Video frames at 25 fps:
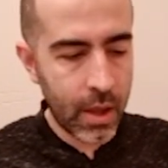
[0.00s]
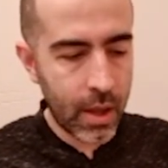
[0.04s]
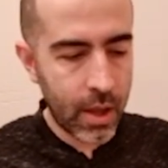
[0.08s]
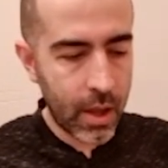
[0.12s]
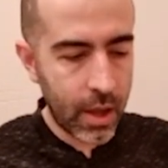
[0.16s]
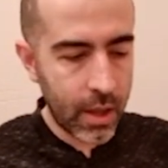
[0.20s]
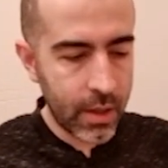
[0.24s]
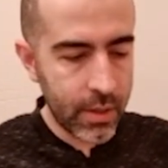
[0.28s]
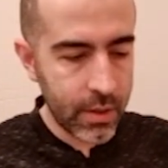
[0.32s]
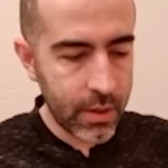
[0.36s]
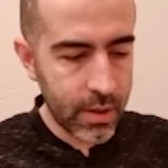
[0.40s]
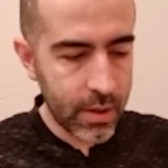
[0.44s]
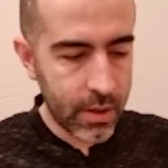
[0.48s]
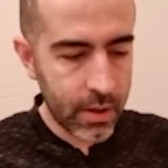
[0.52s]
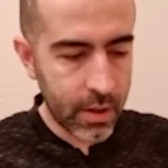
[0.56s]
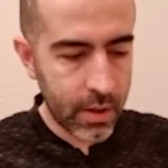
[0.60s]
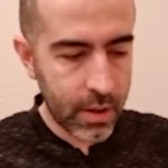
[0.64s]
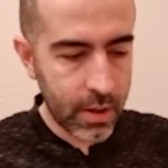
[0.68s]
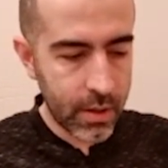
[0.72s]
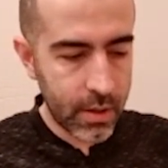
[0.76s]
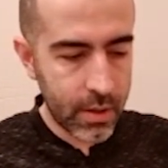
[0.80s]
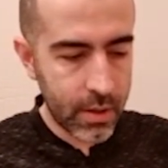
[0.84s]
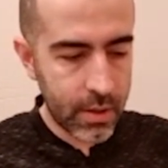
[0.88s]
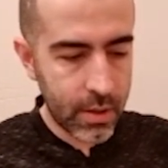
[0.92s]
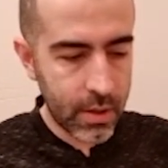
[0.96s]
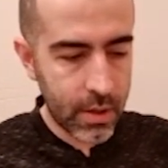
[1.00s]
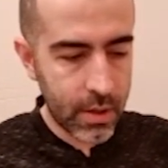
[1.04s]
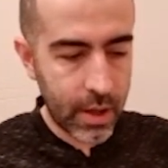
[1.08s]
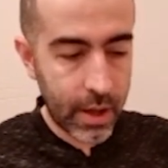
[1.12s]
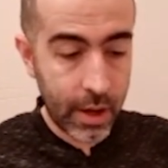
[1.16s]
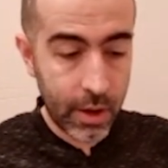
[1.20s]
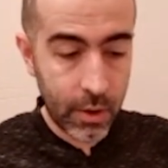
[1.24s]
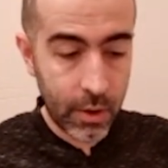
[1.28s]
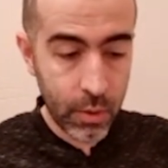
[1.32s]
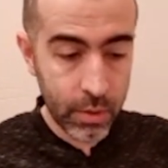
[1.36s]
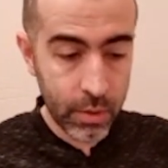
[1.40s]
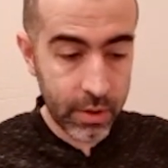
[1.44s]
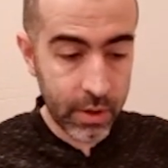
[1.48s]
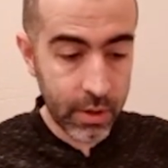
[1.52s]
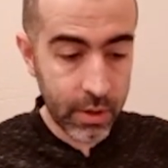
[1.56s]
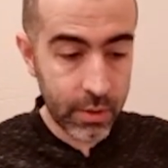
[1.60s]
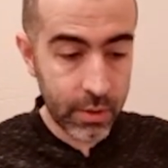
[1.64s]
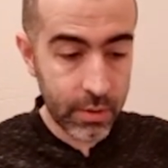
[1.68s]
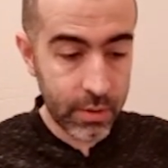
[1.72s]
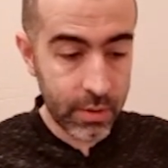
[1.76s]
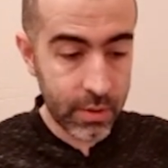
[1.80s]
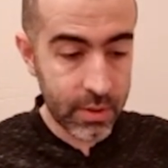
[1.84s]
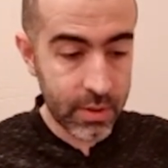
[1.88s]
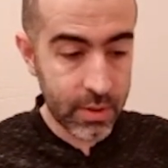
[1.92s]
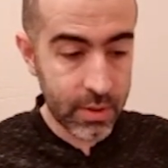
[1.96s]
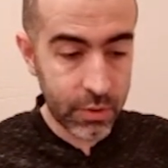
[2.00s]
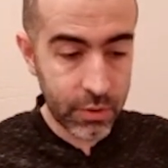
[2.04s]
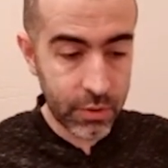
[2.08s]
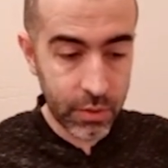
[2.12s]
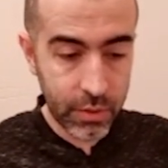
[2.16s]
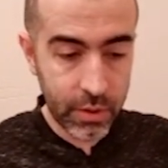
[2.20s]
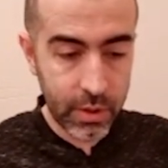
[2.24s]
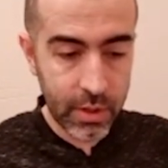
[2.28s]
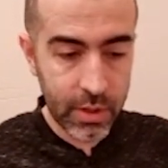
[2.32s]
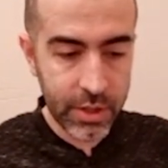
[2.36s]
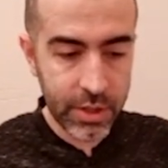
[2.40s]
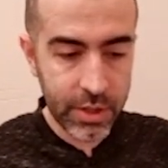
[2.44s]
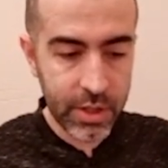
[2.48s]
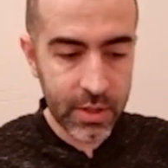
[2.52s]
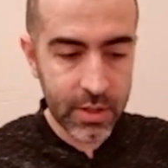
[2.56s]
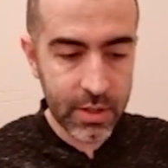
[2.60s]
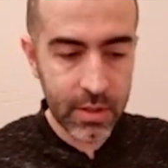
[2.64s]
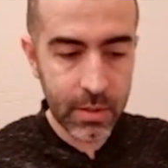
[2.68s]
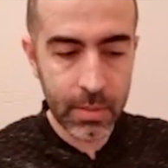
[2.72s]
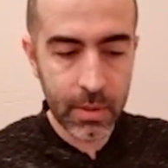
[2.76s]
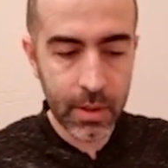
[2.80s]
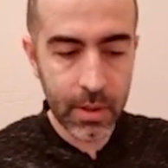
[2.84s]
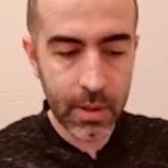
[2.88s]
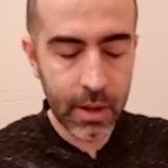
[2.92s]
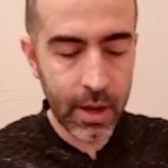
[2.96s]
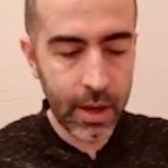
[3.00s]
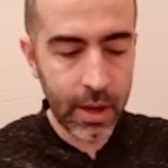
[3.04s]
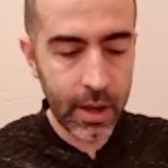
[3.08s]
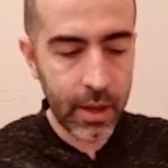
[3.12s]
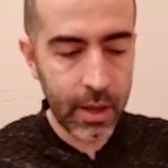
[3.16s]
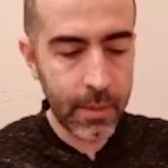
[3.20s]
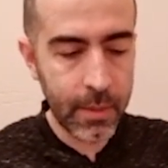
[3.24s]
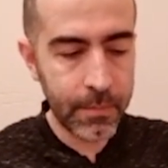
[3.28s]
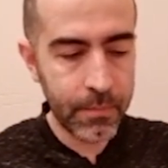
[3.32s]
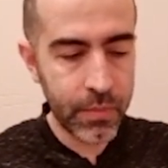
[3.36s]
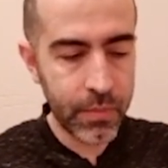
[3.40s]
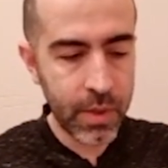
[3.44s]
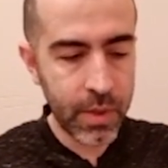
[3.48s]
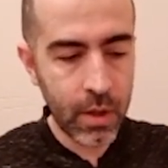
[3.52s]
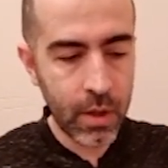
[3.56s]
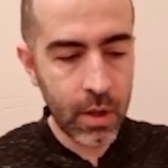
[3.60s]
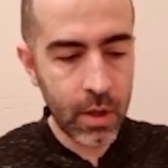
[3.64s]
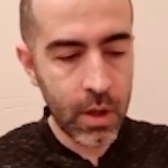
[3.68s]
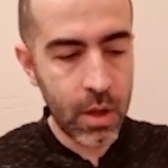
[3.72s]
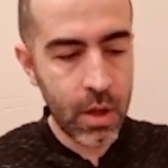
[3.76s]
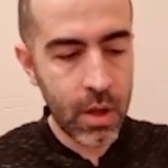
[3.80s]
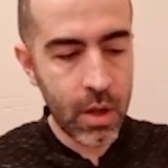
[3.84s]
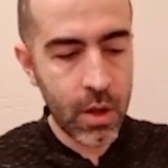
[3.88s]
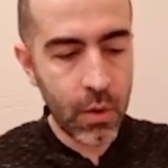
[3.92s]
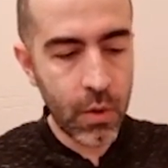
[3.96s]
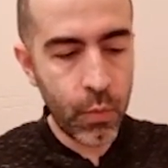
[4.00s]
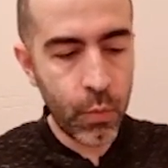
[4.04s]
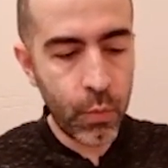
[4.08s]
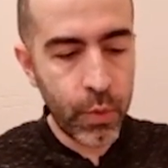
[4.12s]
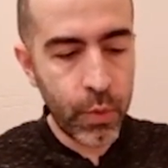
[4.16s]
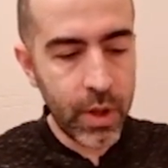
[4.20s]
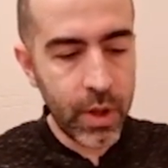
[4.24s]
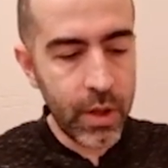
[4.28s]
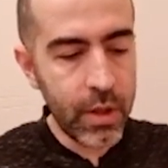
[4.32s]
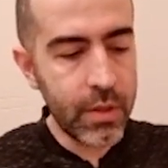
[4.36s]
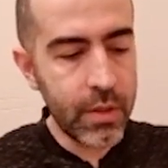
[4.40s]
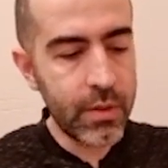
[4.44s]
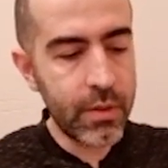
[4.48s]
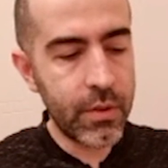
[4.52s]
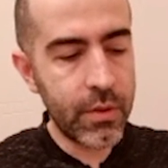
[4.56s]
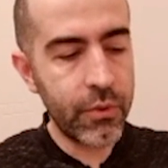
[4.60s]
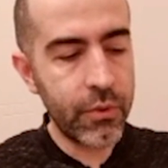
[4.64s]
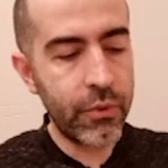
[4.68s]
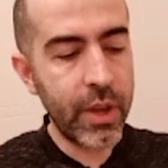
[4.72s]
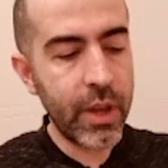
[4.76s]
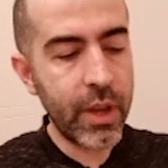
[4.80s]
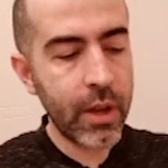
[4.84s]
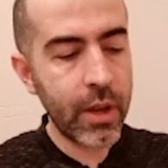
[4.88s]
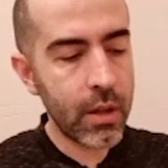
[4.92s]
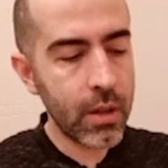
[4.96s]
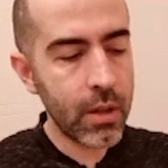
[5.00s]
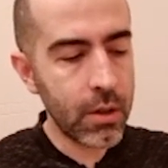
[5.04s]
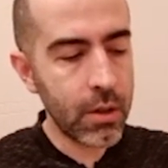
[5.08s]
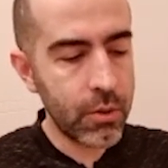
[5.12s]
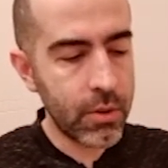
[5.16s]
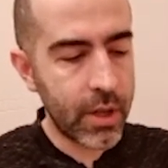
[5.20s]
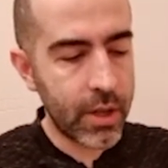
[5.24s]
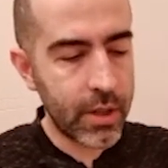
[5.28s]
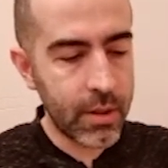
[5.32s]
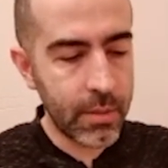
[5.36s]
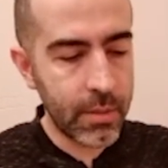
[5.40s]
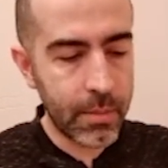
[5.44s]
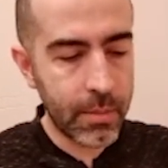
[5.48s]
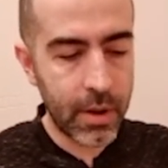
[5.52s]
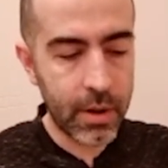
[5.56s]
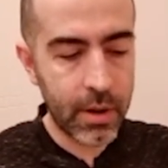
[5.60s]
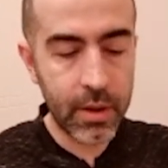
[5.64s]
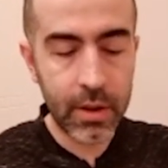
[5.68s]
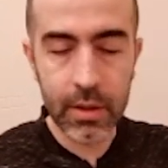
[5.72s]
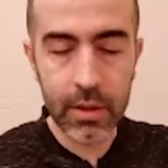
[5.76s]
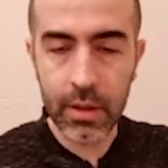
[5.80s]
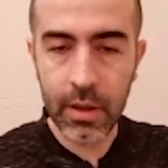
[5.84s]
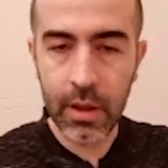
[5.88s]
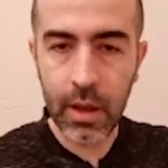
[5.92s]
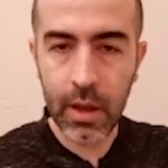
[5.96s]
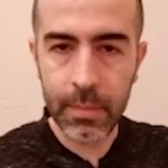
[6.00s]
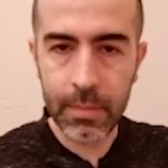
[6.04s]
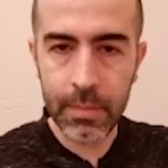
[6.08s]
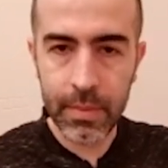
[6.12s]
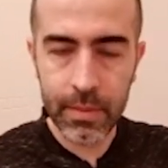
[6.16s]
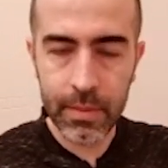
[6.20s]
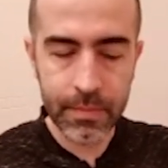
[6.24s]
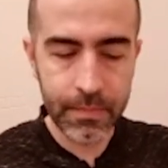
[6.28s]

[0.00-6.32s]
And according to this circulation supply, we need to recalculate the market cap.